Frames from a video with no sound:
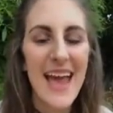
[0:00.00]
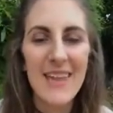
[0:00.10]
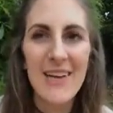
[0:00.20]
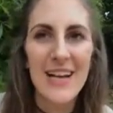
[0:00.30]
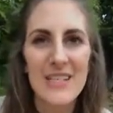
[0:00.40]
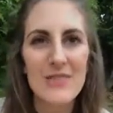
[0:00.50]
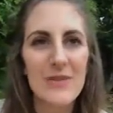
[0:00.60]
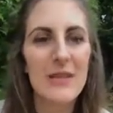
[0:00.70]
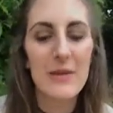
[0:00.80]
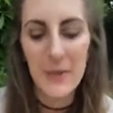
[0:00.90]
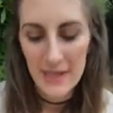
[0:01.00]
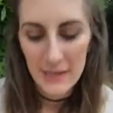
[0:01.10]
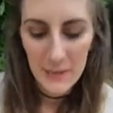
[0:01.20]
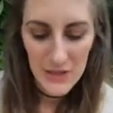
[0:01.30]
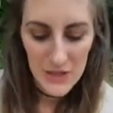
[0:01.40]
Anyway, I just really
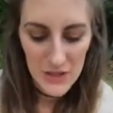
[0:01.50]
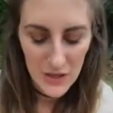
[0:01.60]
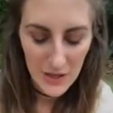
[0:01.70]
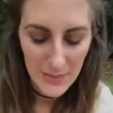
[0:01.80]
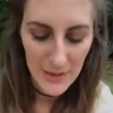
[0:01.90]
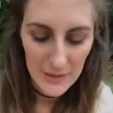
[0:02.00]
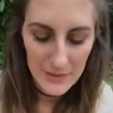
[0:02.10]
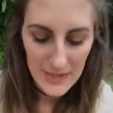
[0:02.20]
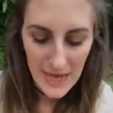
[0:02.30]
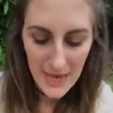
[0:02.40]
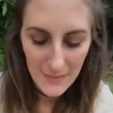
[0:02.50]
quickly wanted to talk about